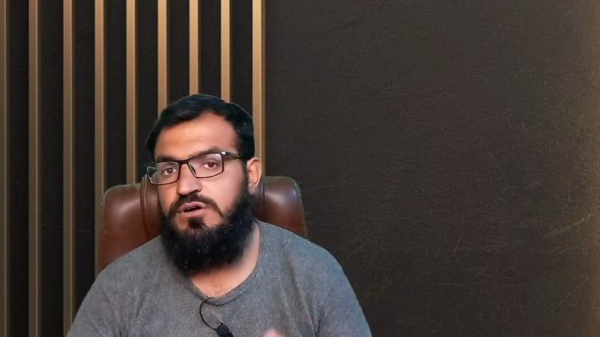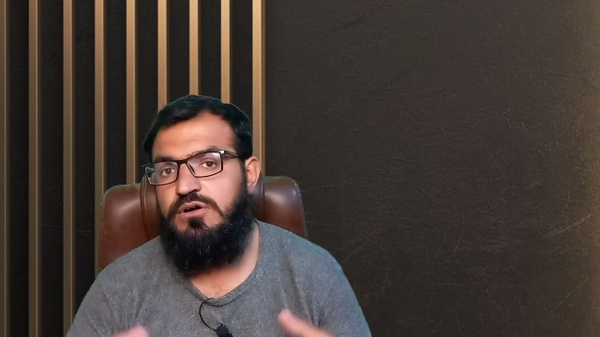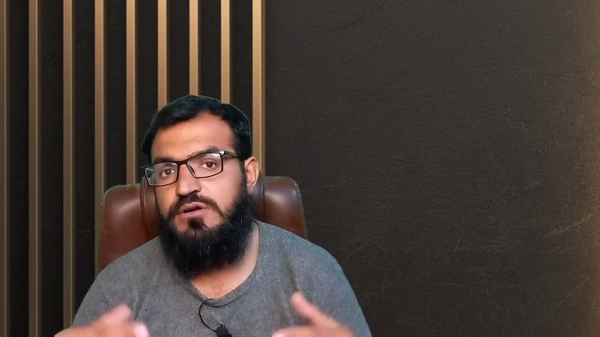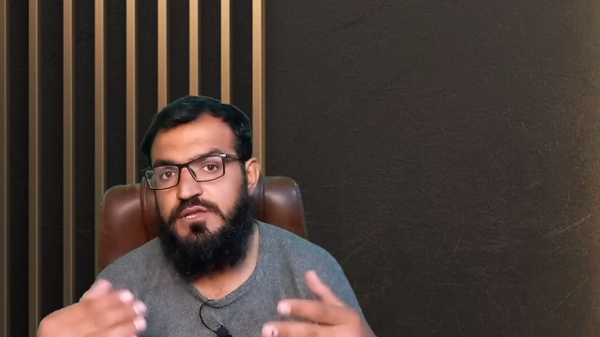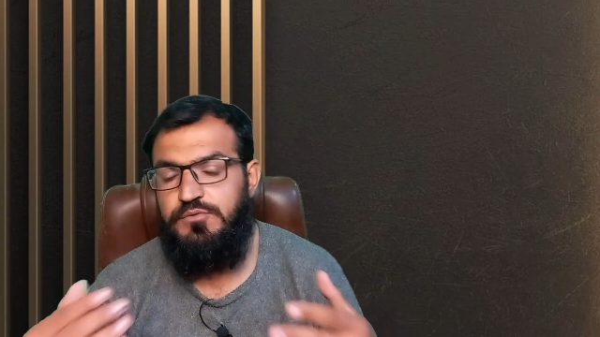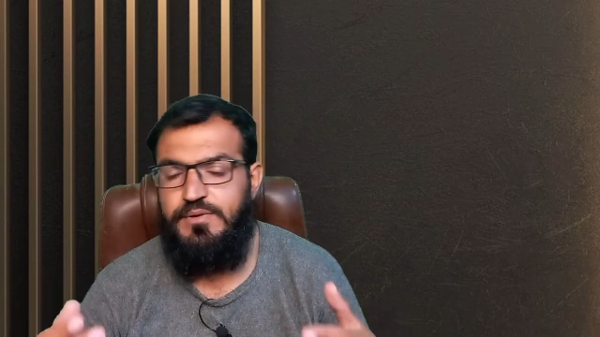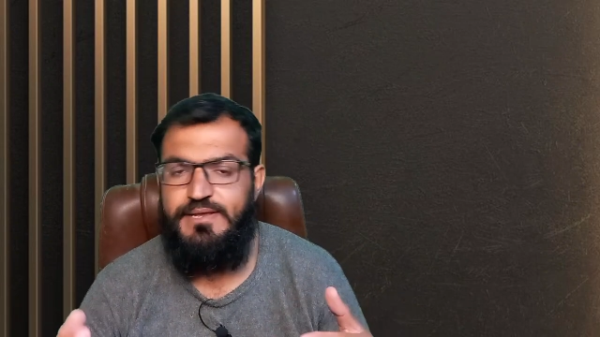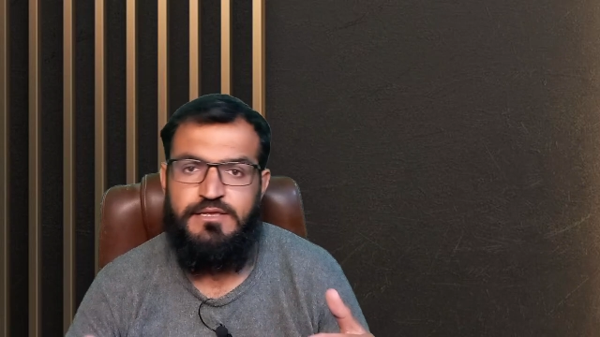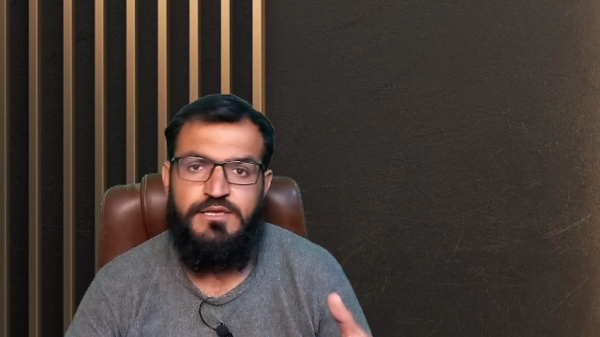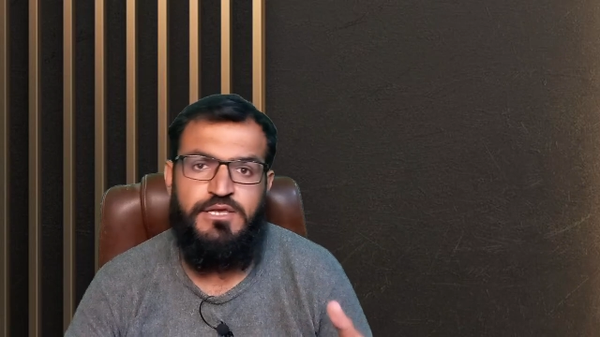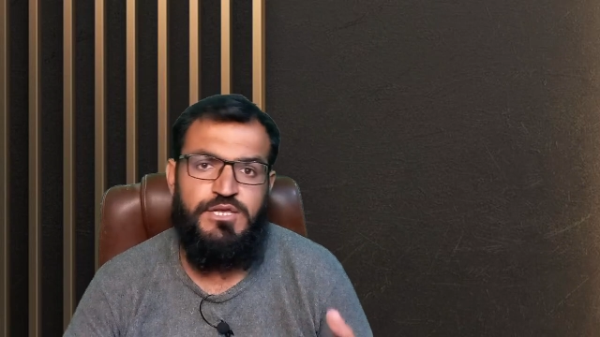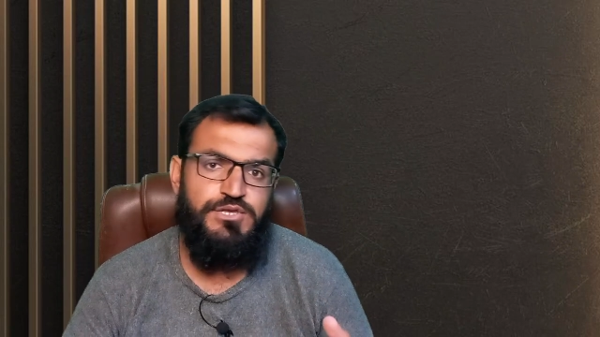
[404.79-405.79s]
or
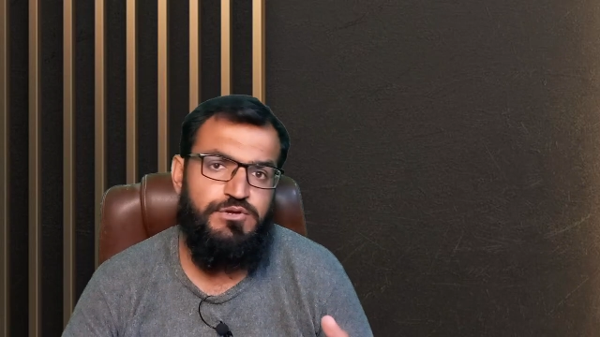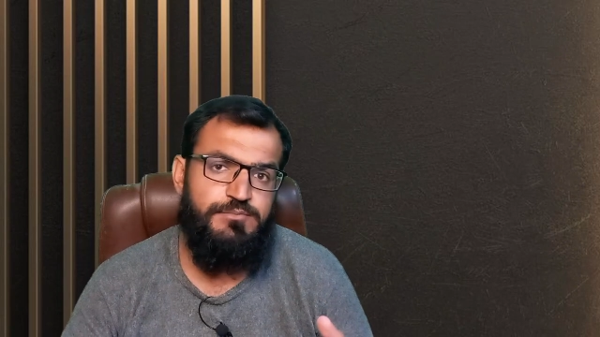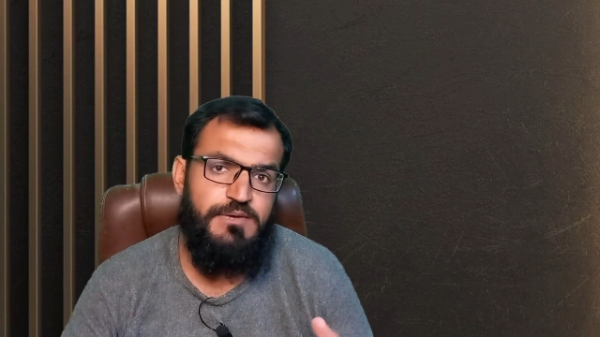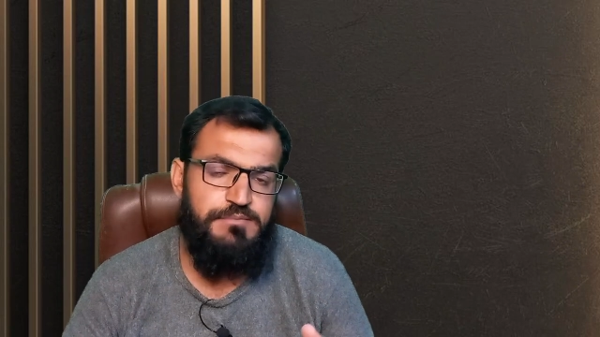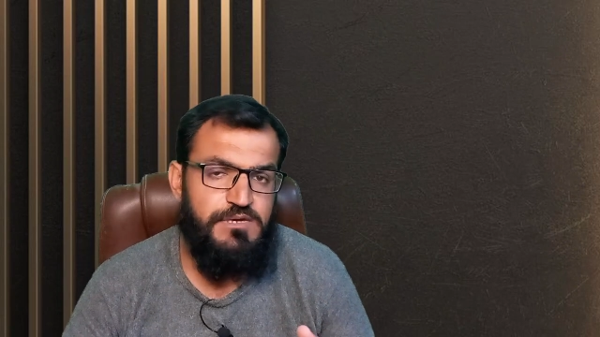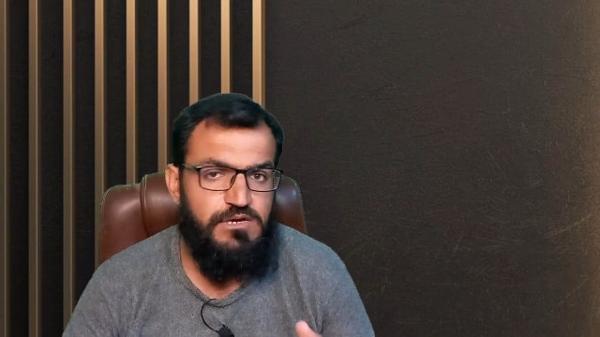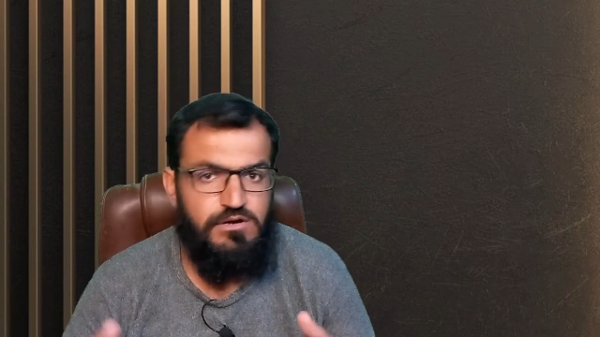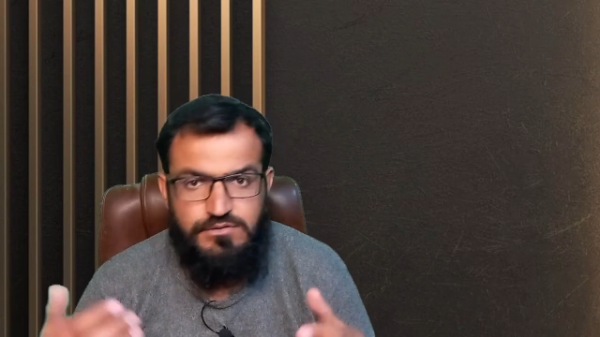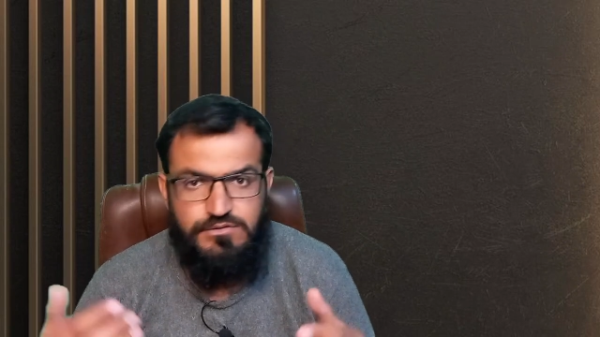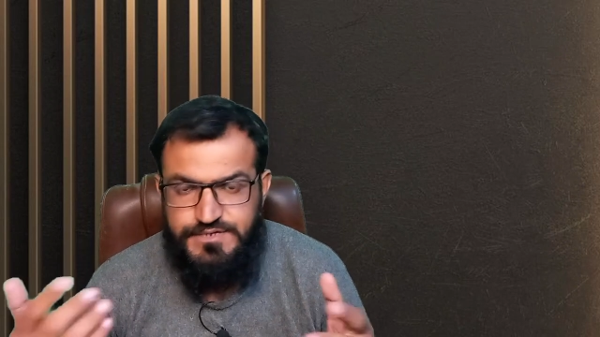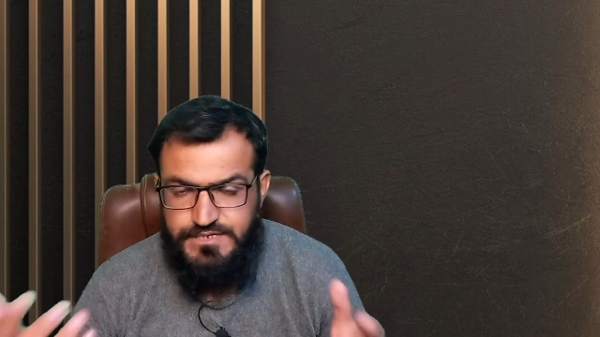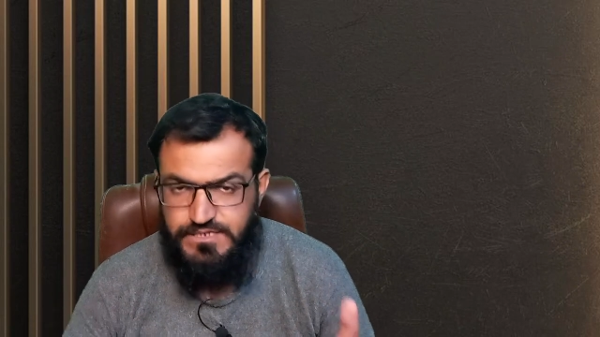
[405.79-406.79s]
even you may be
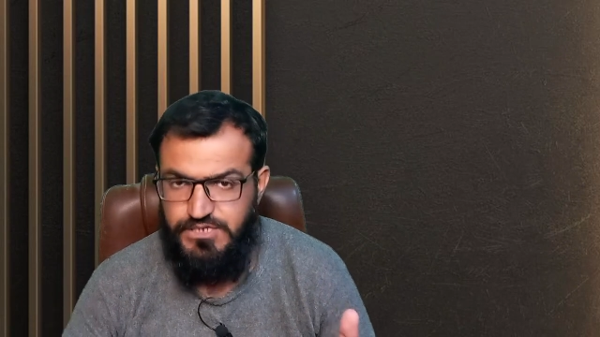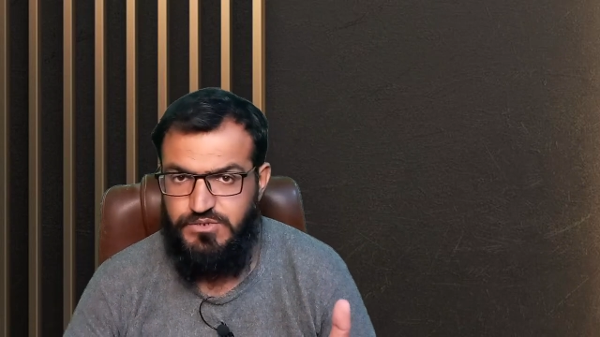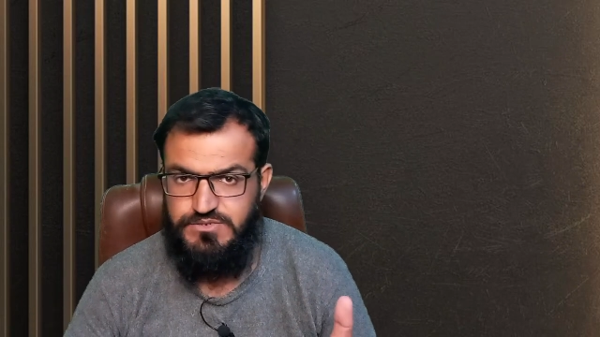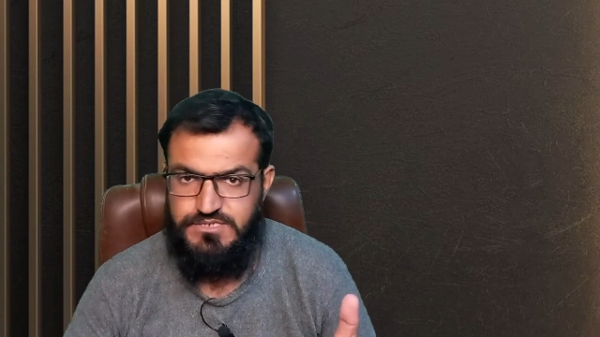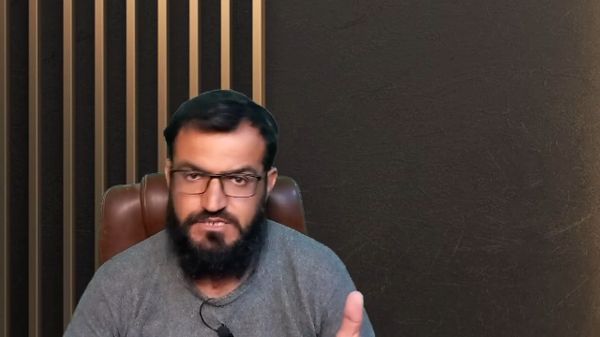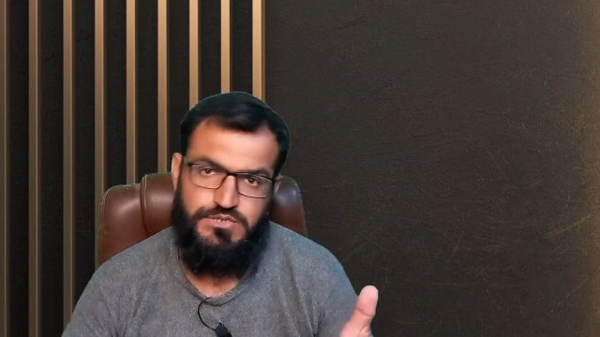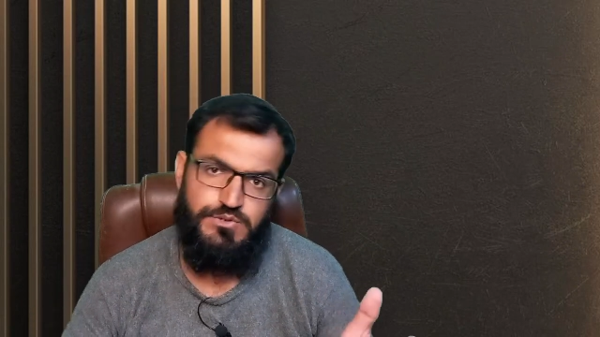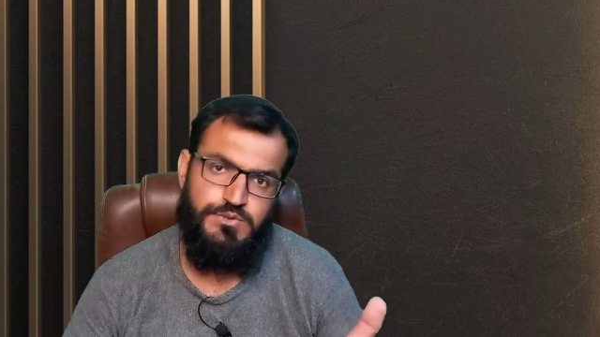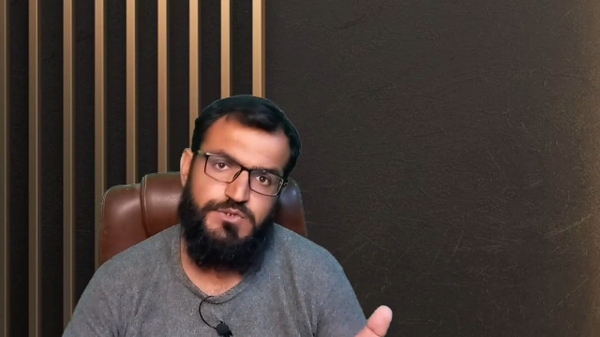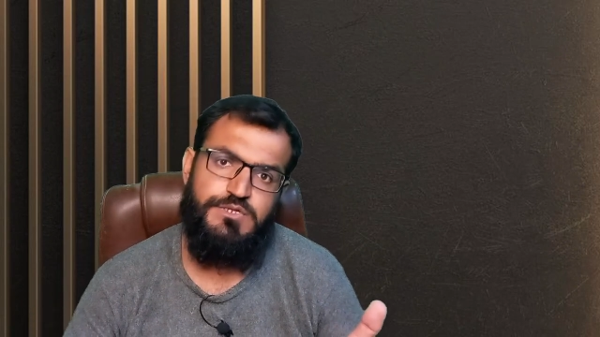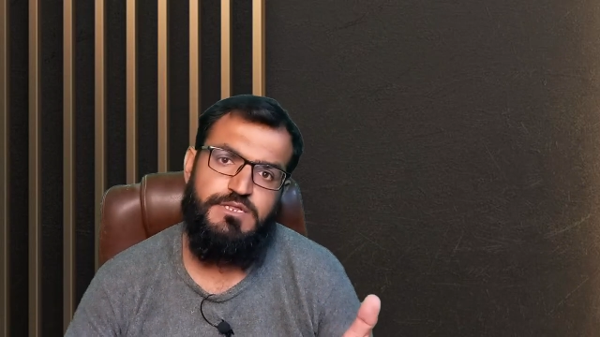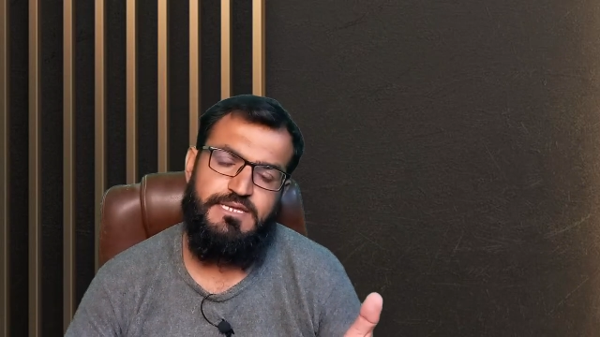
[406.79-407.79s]
already using the
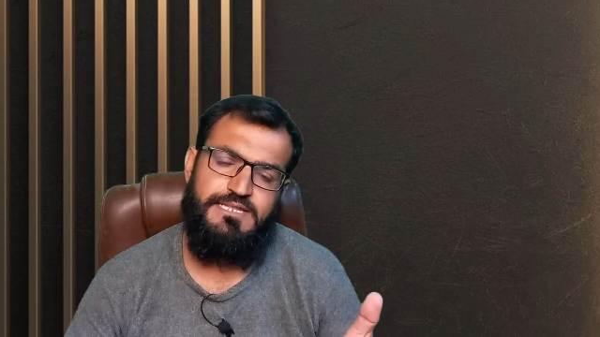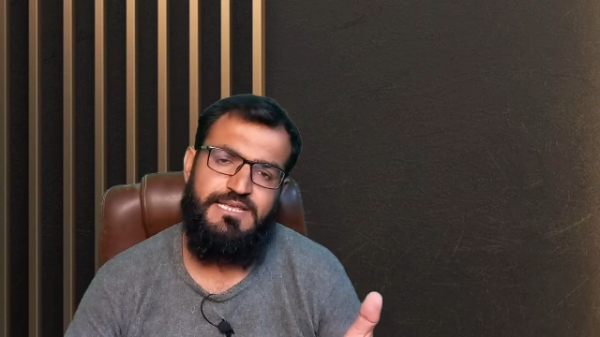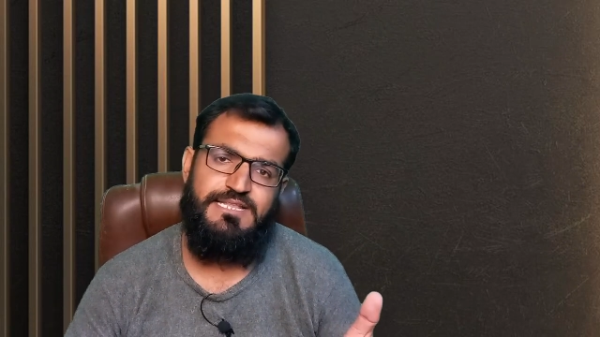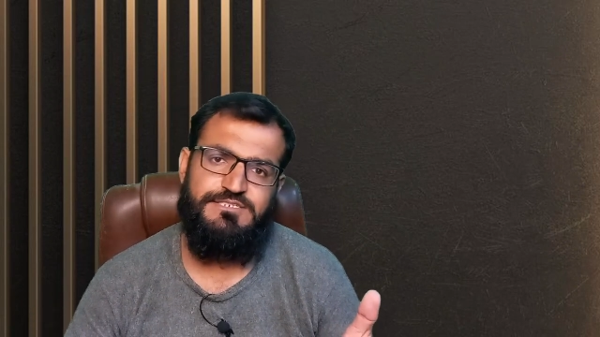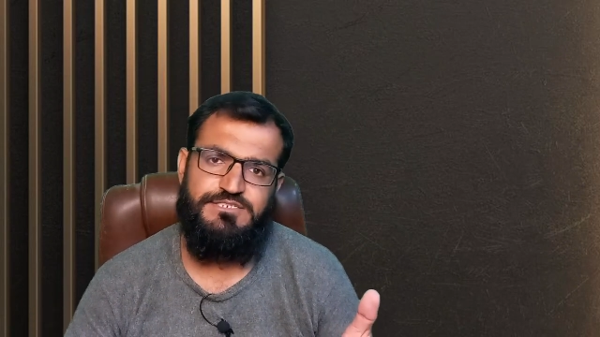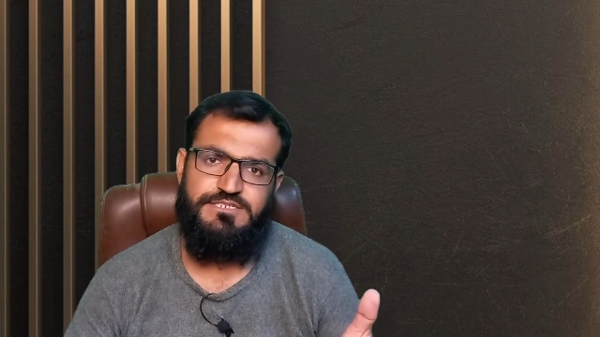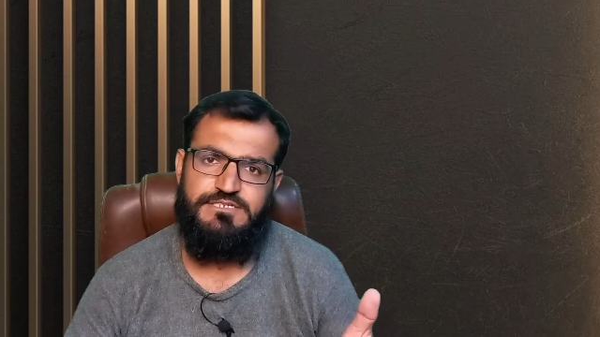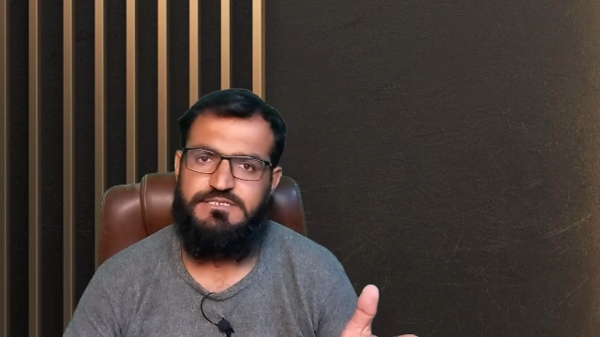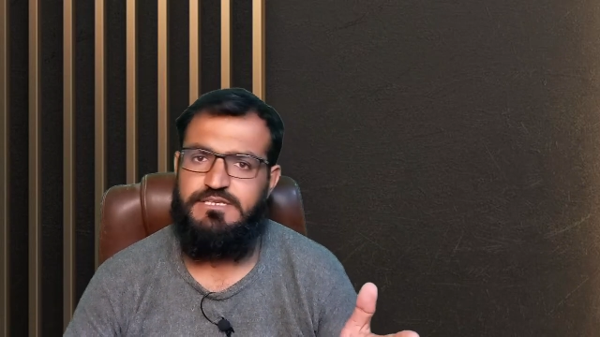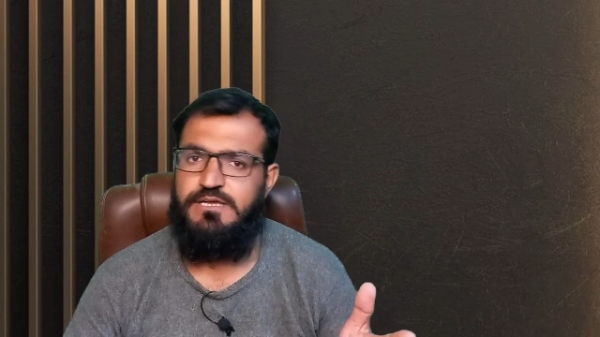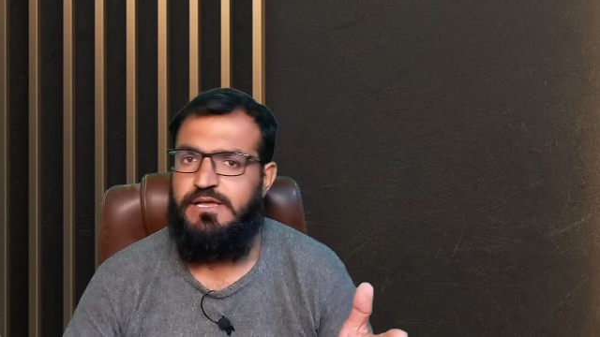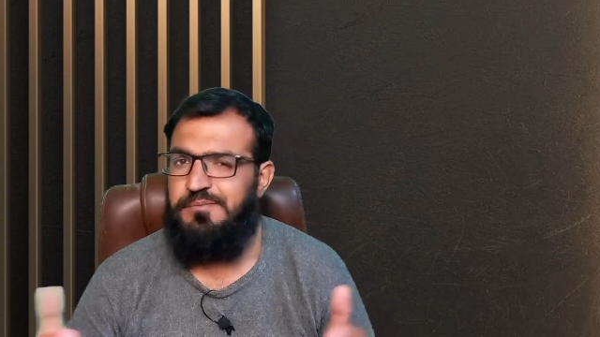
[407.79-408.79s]
Google Analytics.